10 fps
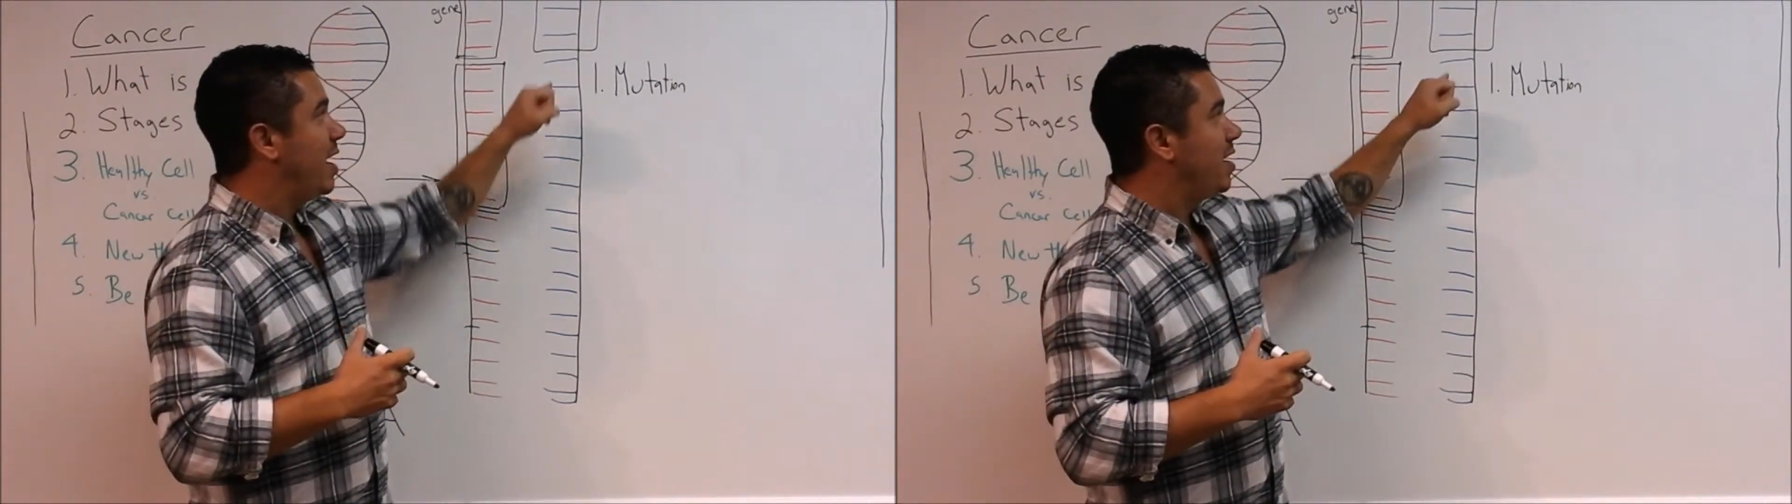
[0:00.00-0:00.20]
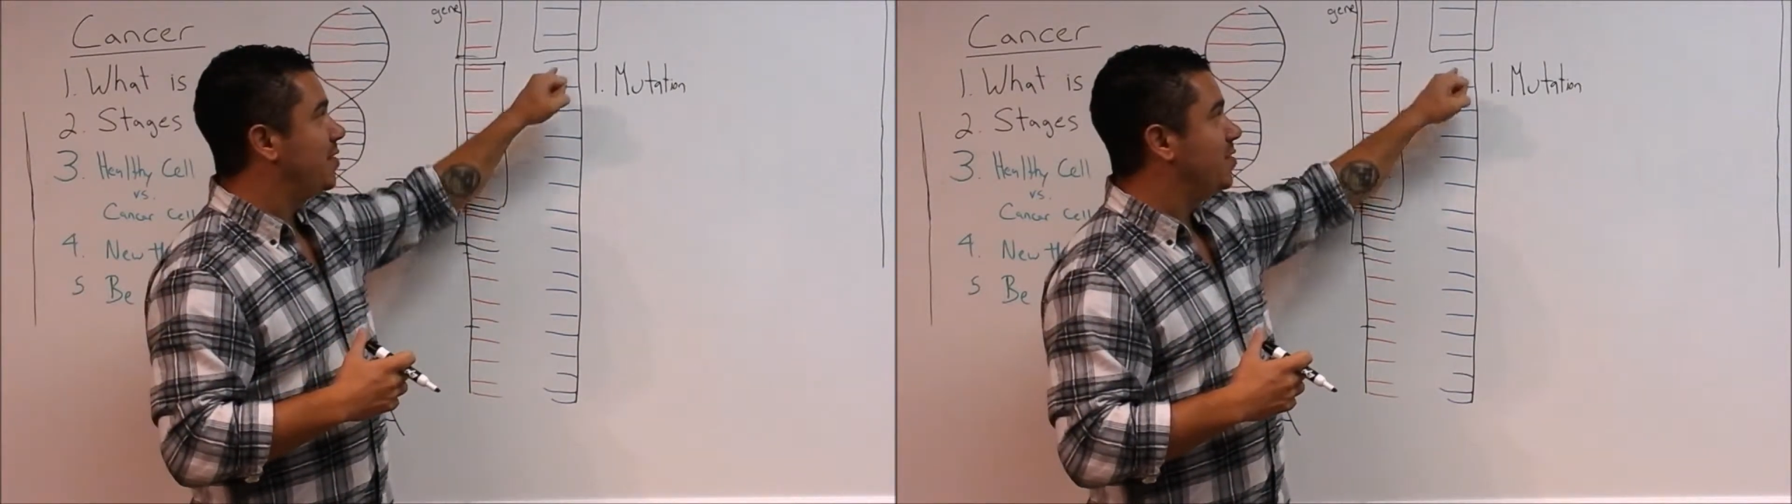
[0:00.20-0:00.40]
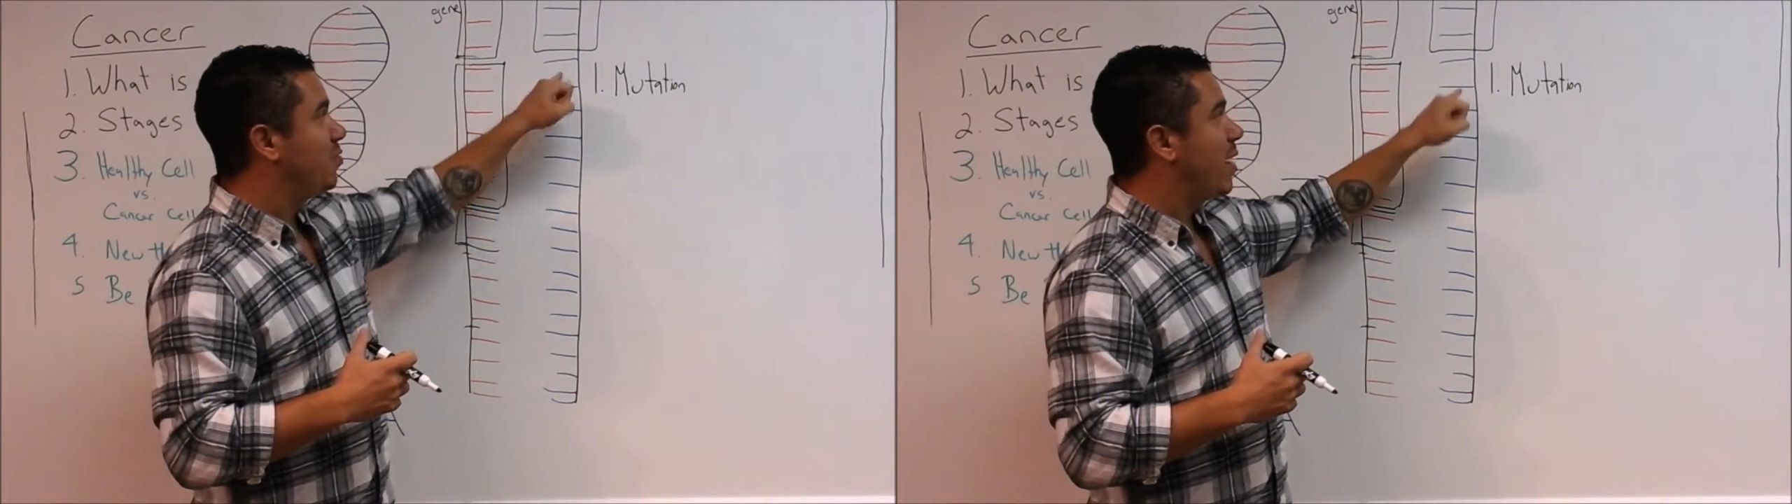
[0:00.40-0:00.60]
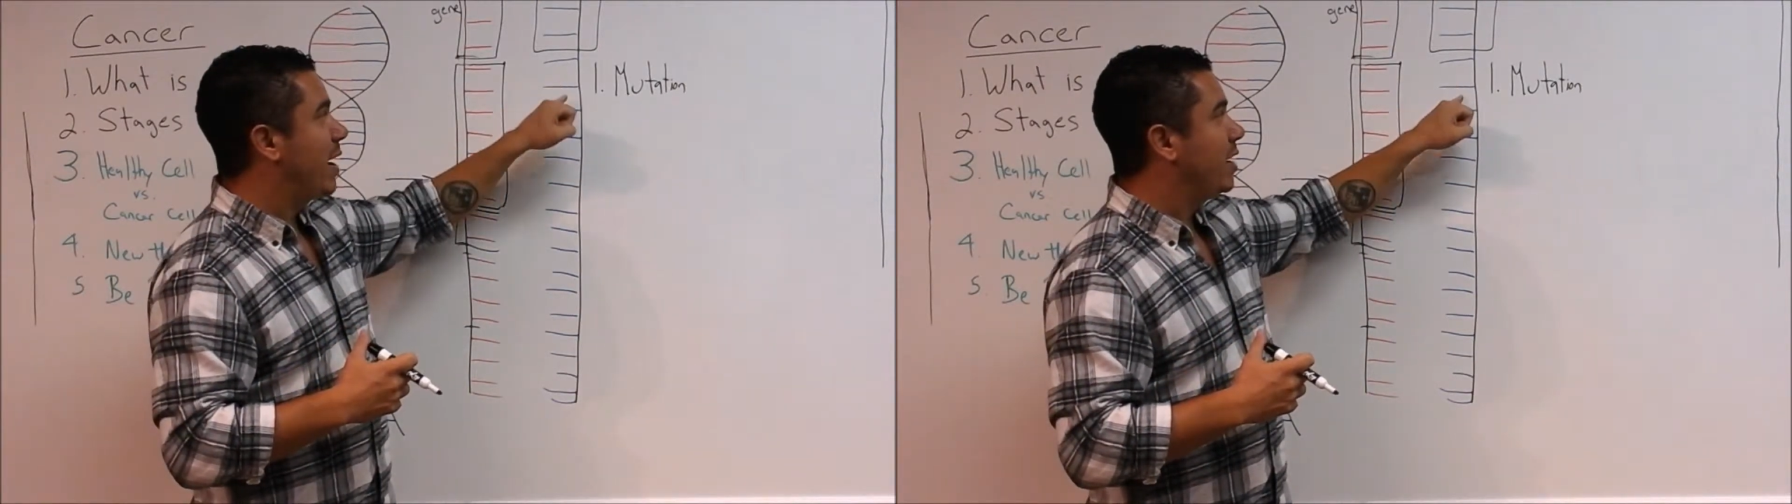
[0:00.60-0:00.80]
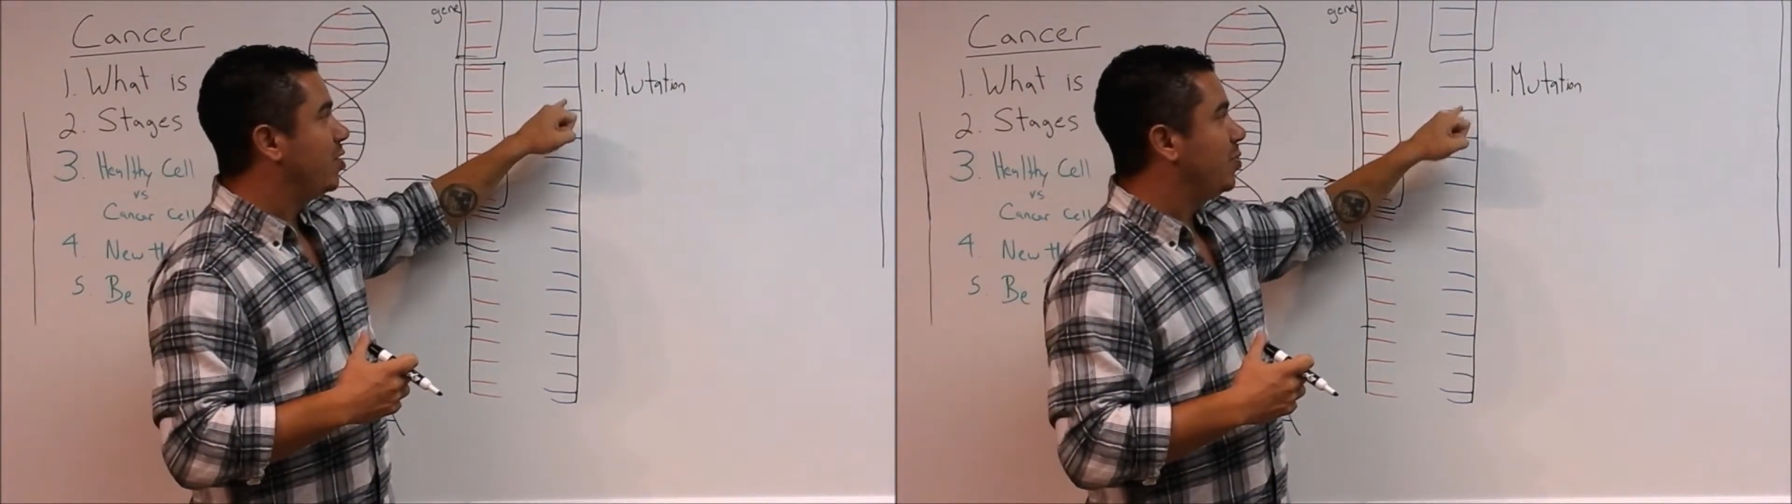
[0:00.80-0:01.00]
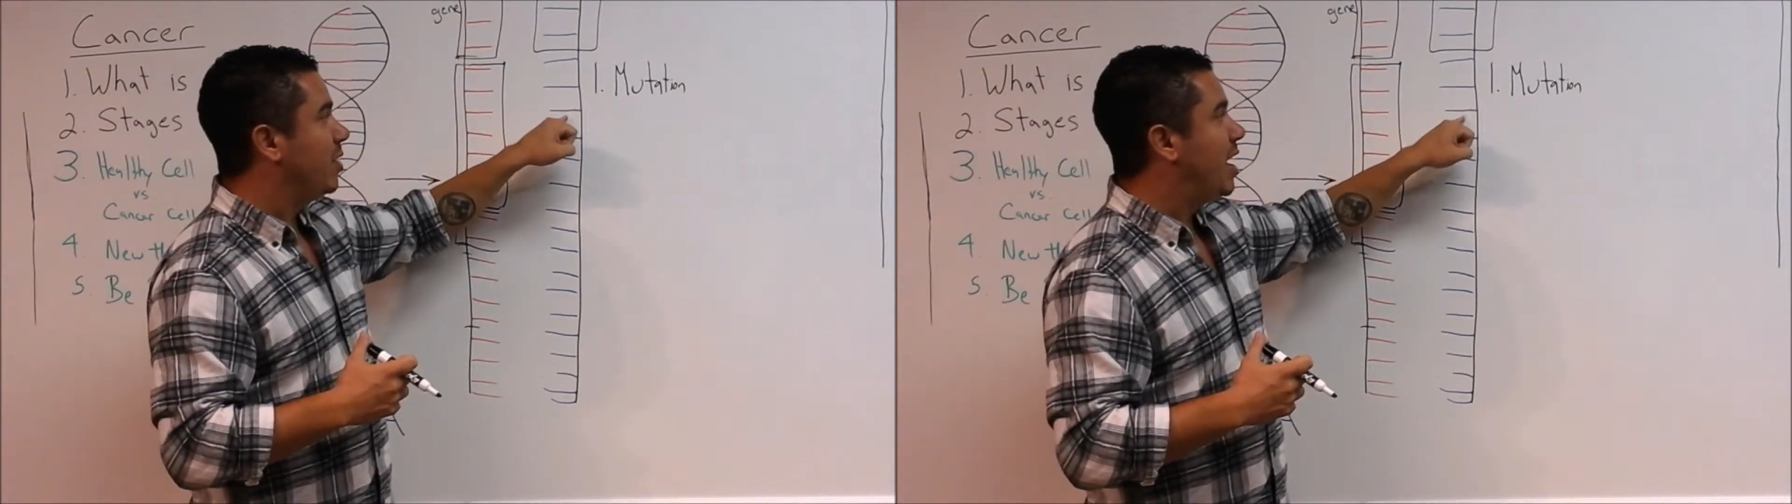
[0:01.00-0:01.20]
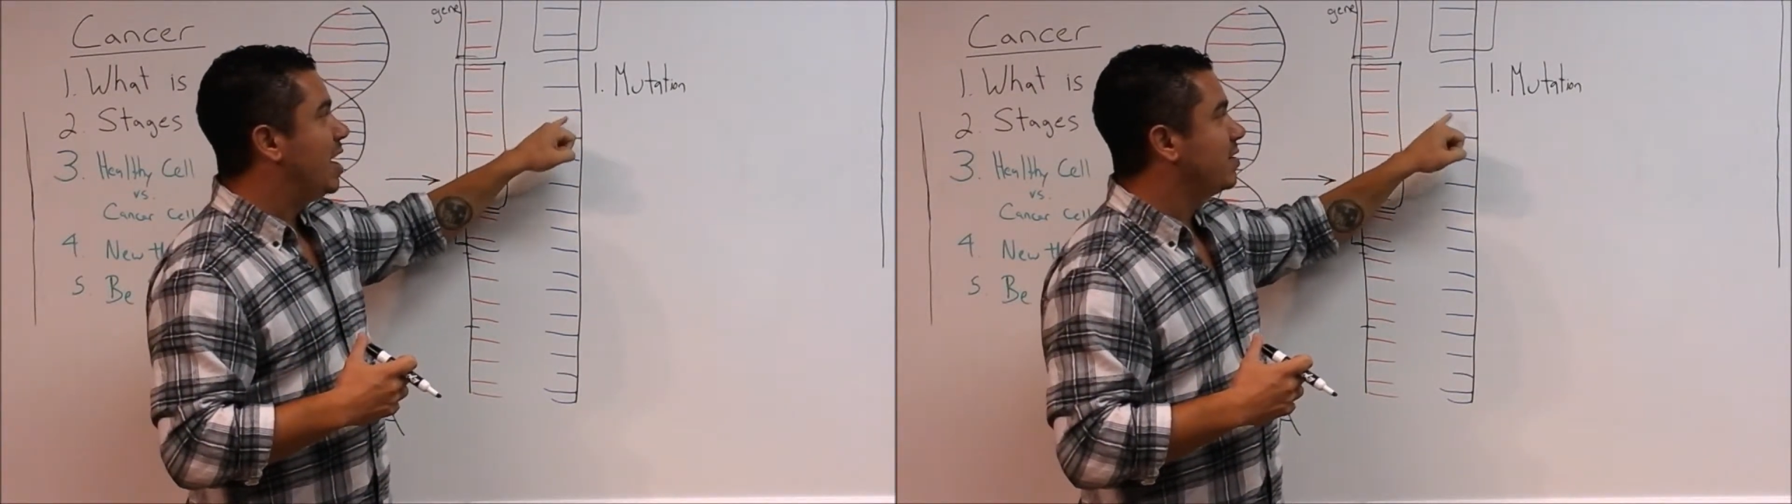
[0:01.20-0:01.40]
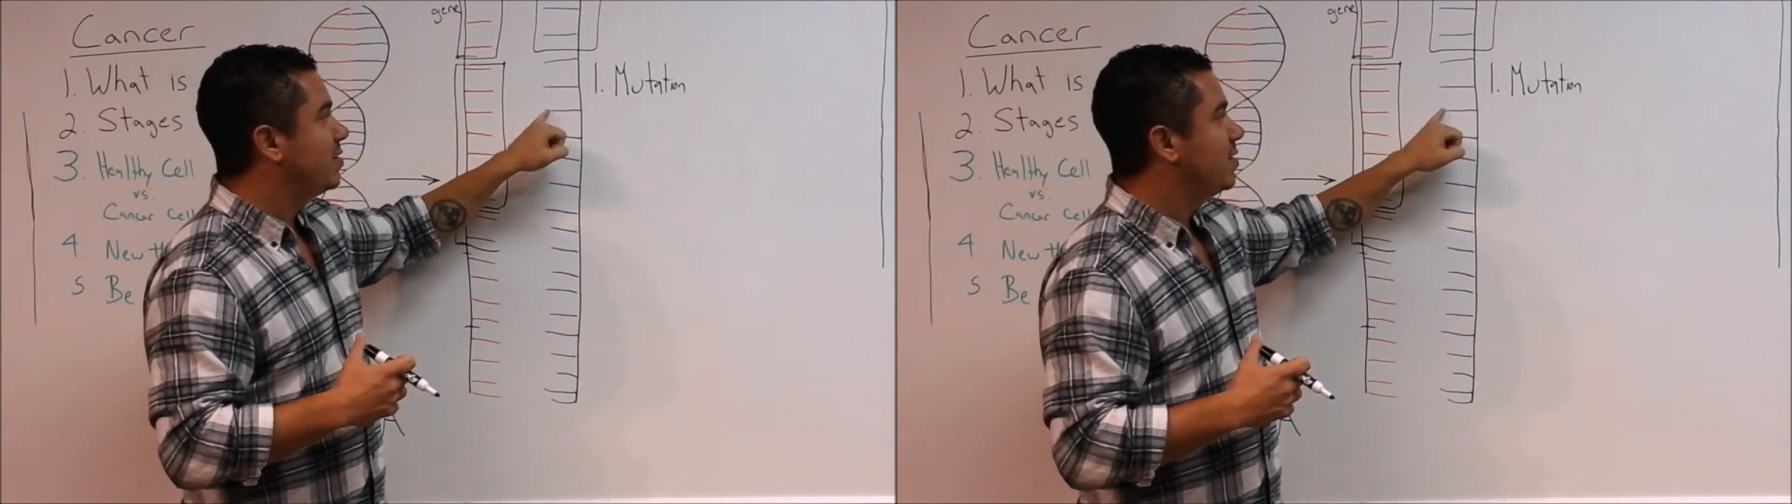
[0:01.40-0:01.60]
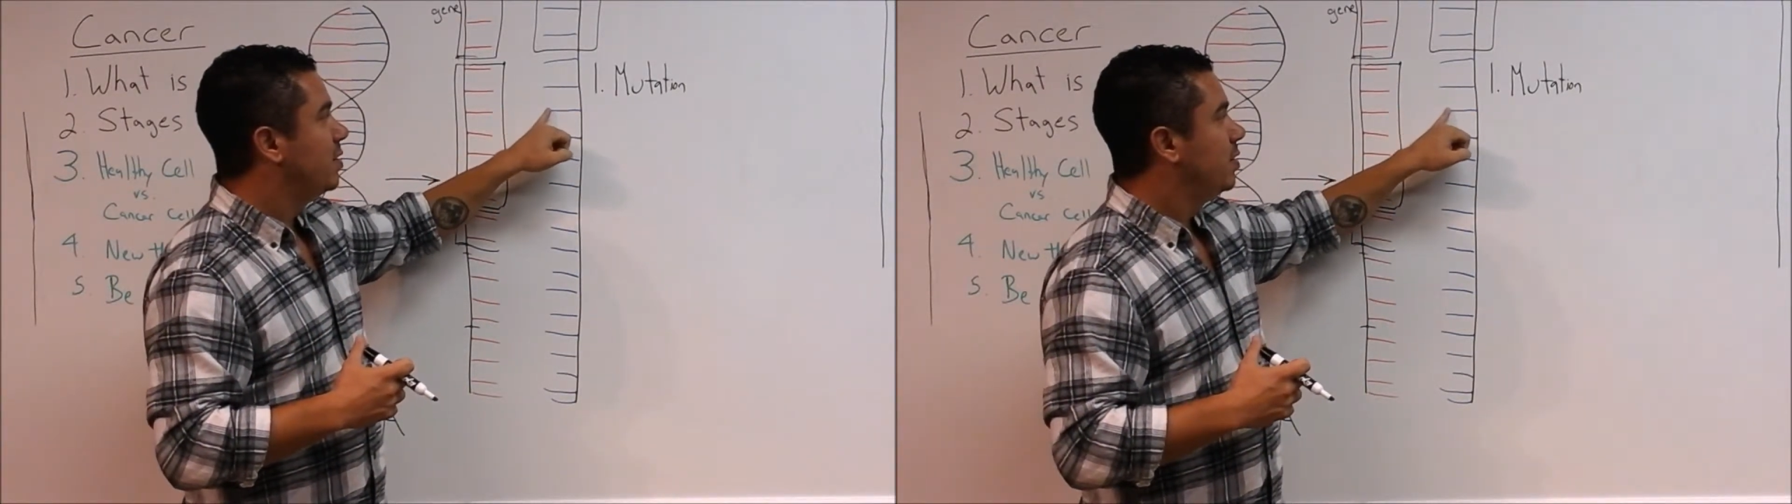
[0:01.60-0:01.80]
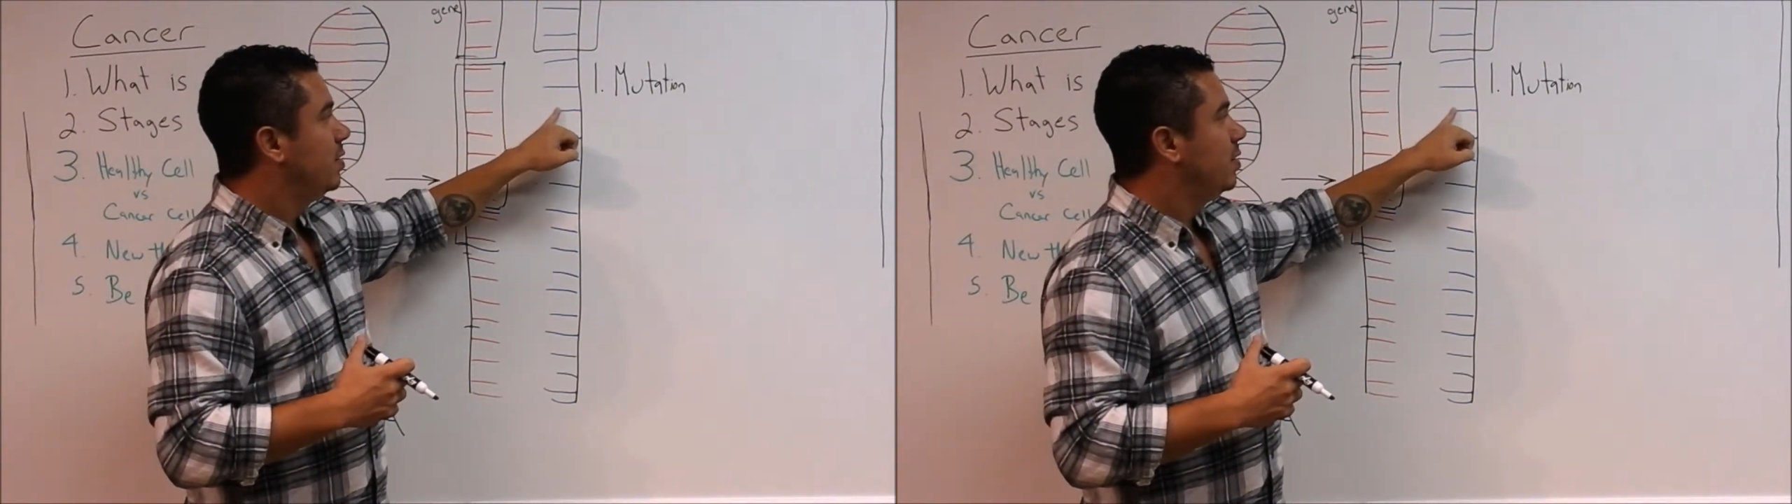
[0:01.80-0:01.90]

out of these regular blocks,